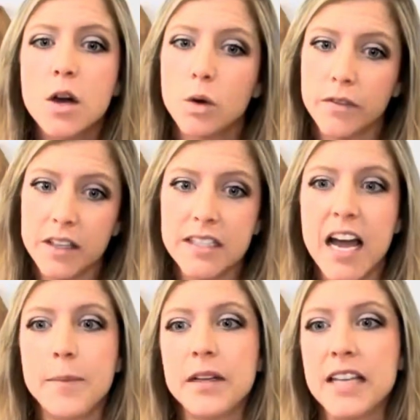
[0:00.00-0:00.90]
What if this
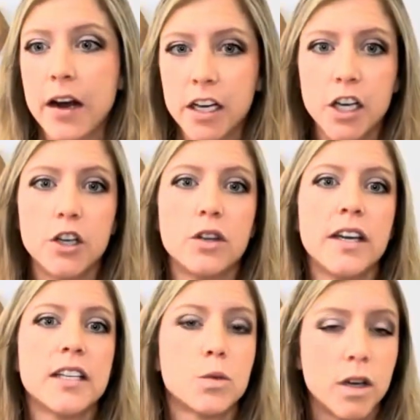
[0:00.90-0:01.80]
happens? How are you going to do
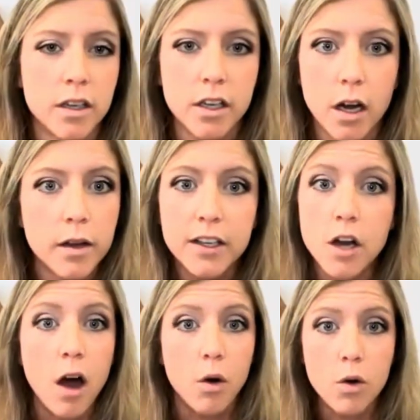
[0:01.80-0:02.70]
this? Like,
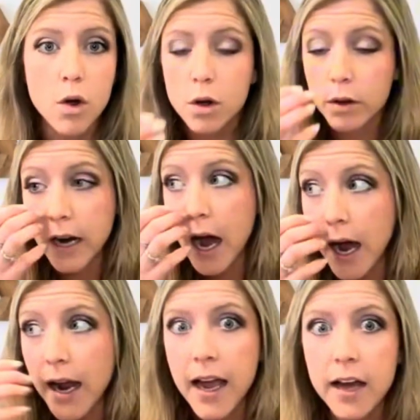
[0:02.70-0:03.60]
no, like
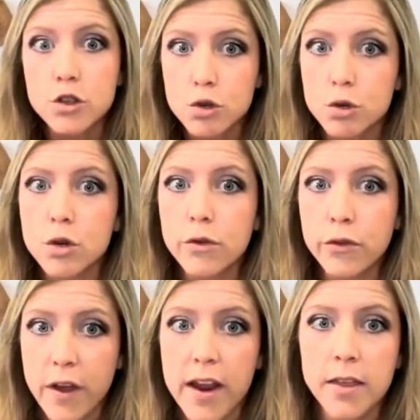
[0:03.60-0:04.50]
I have true
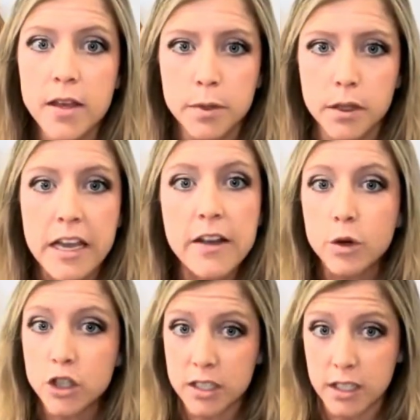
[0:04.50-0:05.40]
faith and belief,
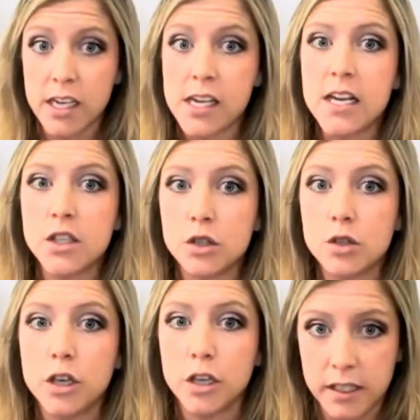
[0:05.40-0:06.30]
which is key to
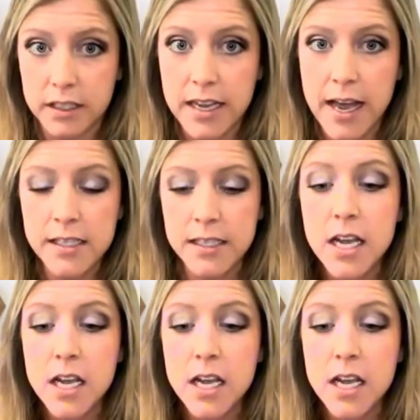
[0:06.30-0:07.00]
your success,